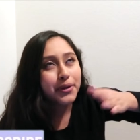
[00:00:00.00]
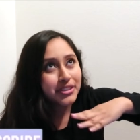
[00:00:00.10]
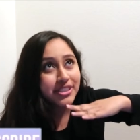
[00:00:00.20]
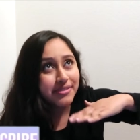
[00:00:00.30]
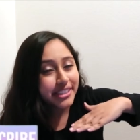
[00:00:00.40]

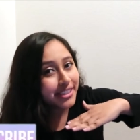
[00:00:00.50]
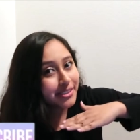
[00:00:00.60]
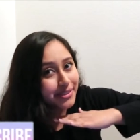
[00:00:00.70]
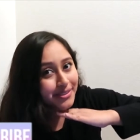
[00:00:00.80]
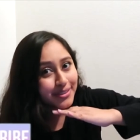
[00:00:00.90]
cringy
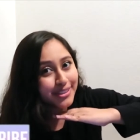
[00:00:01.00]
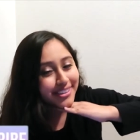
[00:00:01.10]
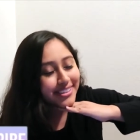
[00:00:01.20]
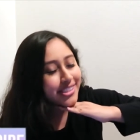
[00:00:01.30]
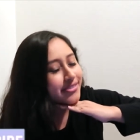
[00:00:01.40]
videos.
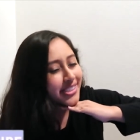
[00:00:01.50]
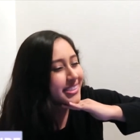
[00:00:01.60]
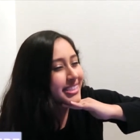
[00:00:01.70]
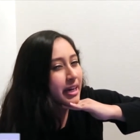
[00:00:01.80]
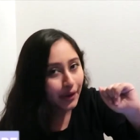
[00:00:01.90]
So if you're
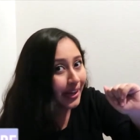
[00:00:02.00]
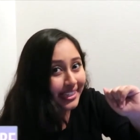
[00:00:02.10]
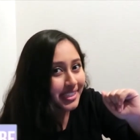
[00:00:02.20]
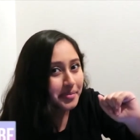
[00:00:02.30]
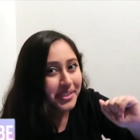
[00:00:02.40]
into that, go
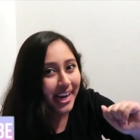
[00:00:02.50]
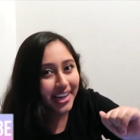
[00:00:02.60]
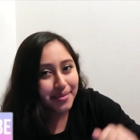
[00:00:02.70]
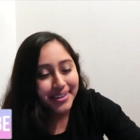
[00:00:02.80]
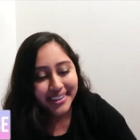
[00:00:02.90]
ahead and
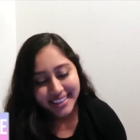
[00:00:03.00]
subscribe.